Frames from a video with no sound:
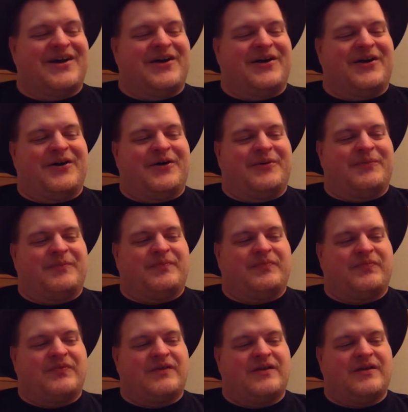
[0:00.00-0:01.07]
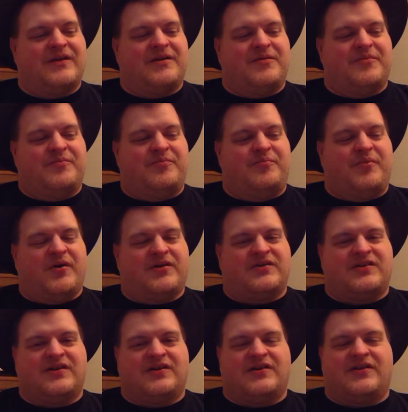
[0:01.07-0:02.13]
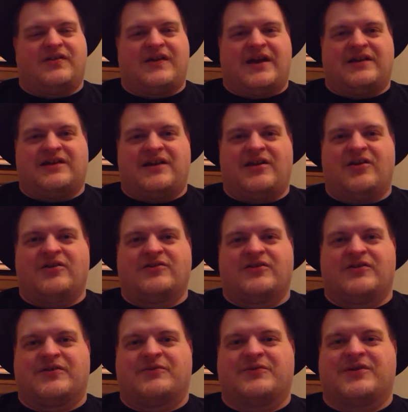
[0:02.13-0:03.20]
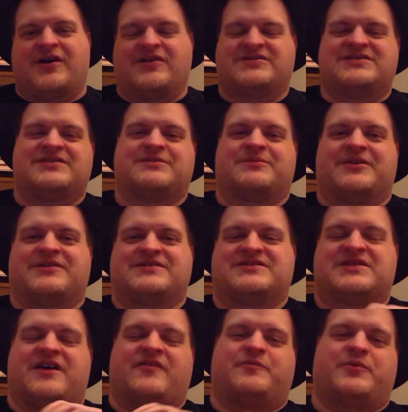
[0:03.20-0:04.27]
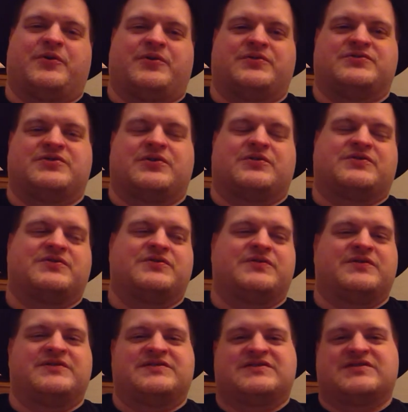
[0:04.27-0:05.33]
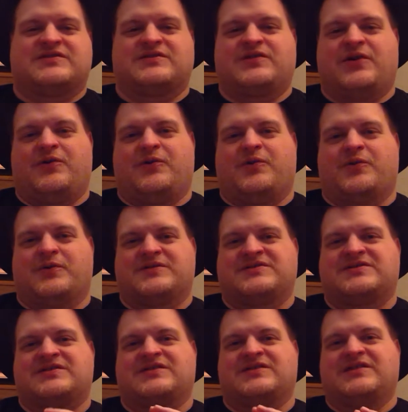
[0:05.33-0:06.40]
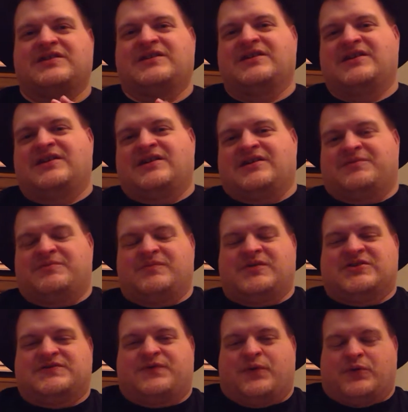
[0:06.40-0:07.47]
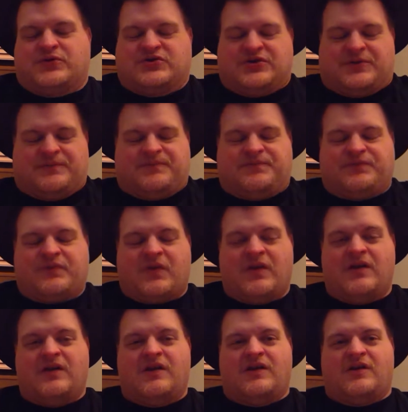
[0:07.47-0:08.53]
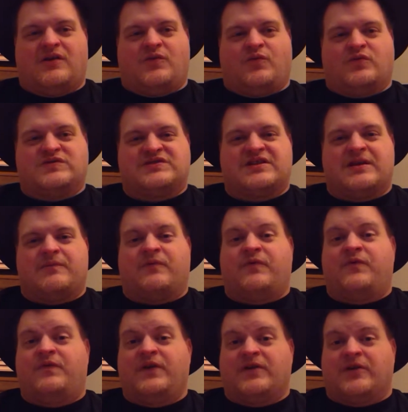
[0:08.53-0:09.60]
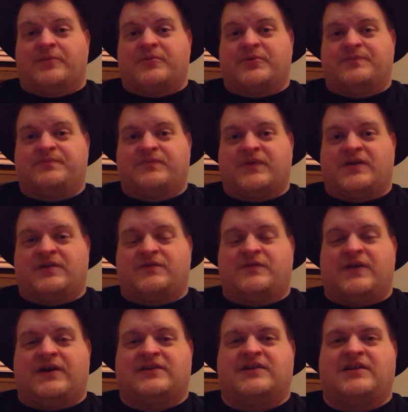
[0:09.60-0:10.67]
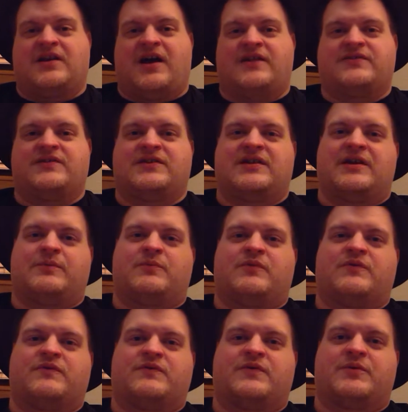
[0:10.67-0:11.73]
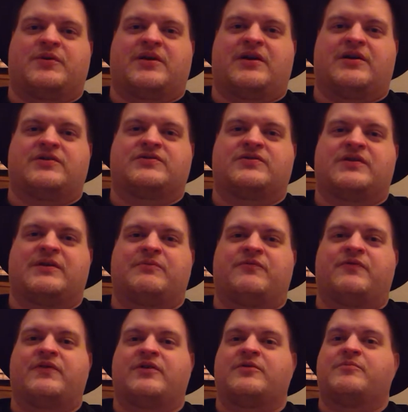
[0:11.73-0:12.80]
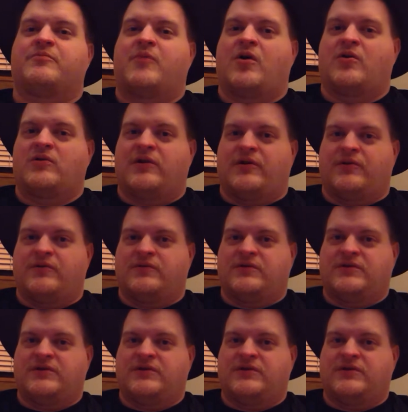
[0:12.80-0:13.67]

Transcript: Um, but uh, that character that would constantly make the soft boiled joke to his cohort's misfortune was named Philip, and in fact, he got the name from a character named Philip Marlowe,